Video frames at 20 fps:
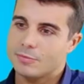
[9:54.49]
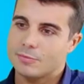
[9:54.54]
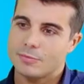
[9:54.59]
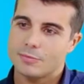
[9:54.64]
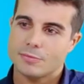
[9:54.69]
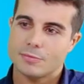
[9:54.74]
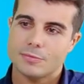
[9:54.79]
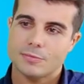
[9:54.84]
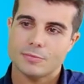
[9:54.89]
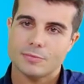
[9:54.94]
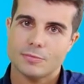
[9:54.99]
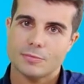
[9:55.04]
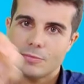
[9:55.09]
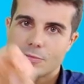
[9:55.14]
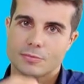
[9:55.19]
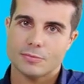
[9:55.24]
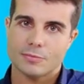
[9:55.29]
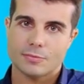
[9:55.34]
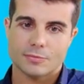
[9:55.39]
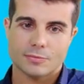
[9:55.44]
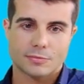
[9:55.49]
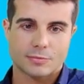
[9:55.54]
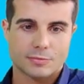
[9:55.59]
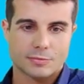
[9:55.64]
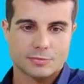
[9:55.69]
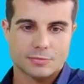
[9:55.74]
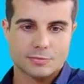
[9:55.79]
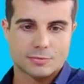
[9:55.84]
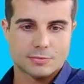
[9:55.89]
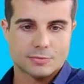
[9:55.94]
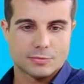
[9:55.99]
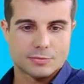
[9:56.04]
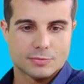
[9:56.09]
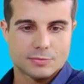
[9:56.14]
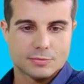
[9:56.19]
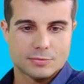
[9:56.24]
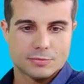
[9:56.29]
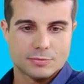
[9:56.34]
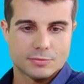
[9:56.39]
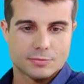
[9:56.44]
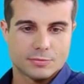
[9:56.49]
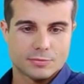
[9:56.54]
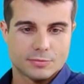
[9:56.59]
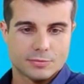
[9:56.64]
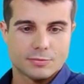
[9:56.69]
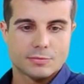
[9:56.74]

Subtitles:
This person isn't speaking.